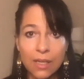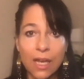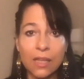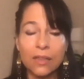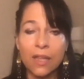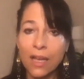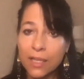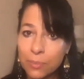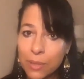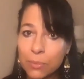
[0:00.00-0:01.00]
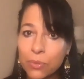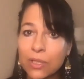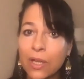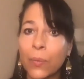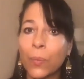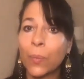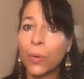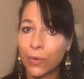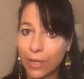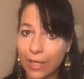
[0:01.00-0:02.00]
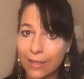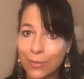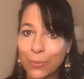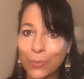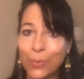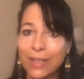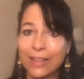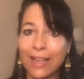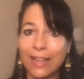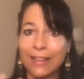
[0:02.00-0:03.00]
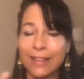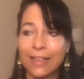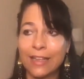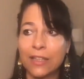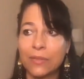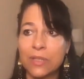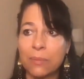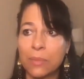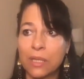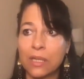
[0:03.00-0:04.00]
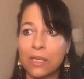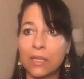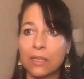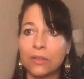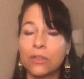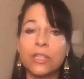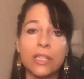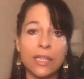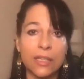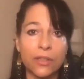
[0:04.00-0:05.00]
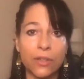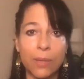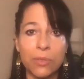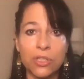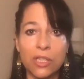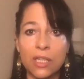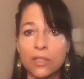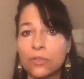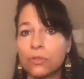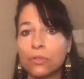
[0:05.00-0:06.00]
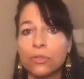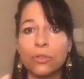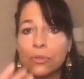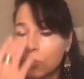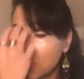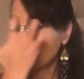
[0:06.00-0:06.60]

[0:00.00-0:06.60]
A lot of people get worried when they think of somebody looking at their epigenetics or you